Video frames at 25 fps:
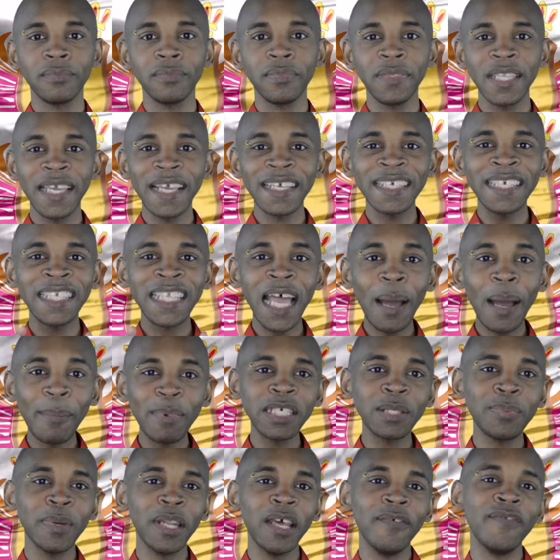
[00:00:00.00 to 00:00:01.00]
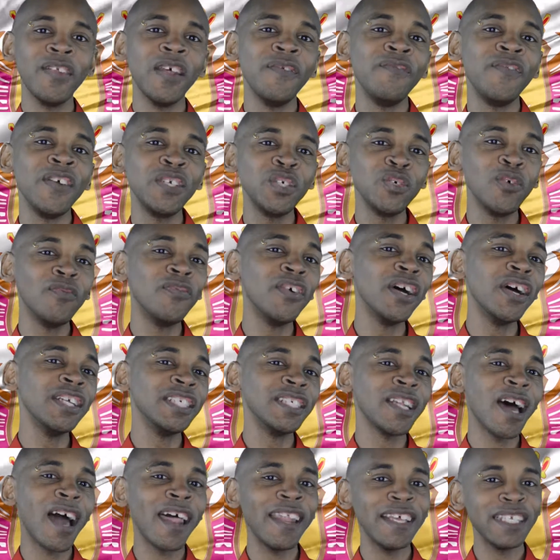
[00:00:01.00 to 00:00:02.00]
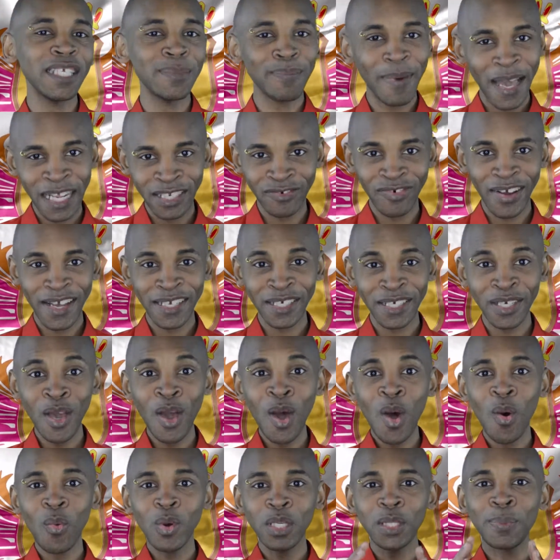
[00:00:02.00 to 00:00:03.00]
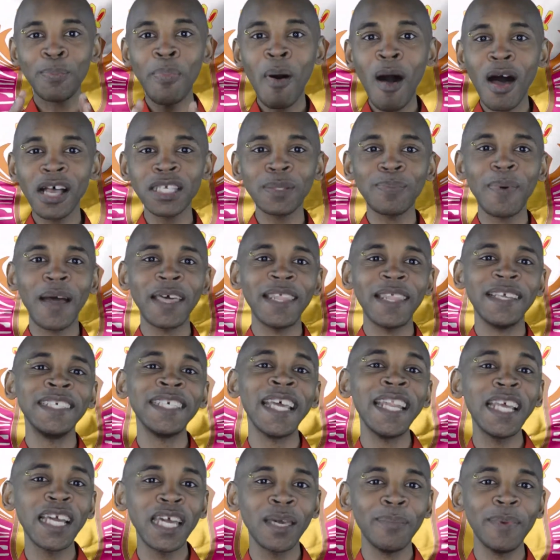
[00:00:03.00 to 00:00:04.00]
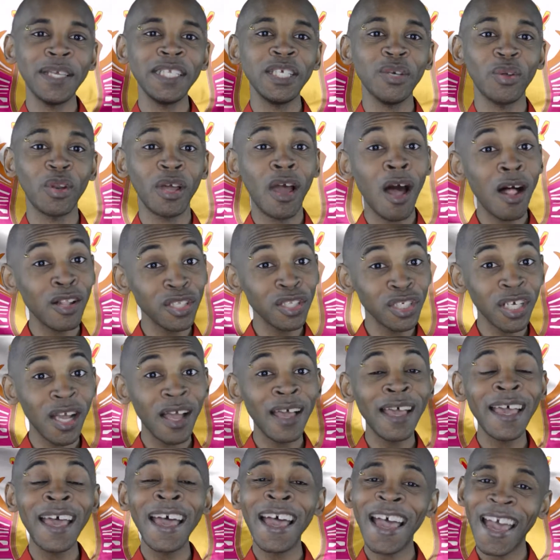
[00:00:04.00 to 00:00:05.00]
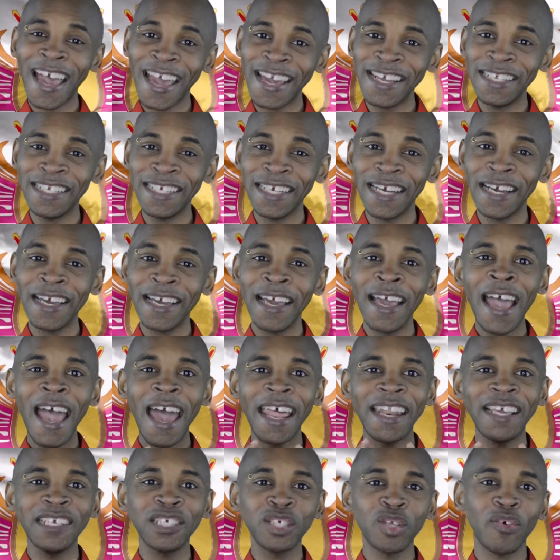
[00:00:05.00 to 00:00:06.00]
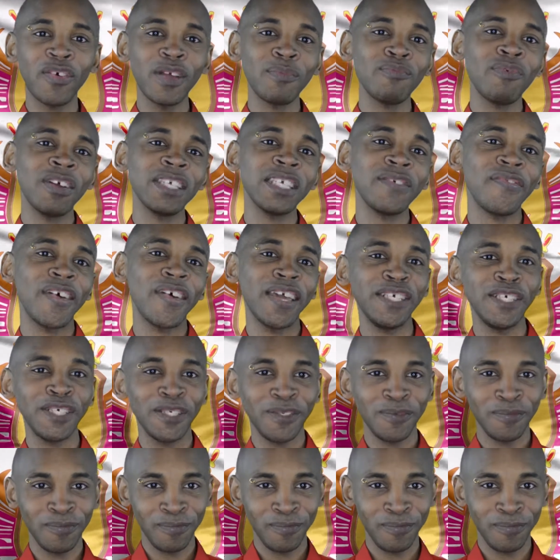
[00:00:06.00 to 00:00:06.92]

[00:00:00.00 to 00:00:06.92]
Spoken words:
The establishment of an official Virgin Islands Madras was passed by the Senate Committee on Culture, Aging and Historic Preservation.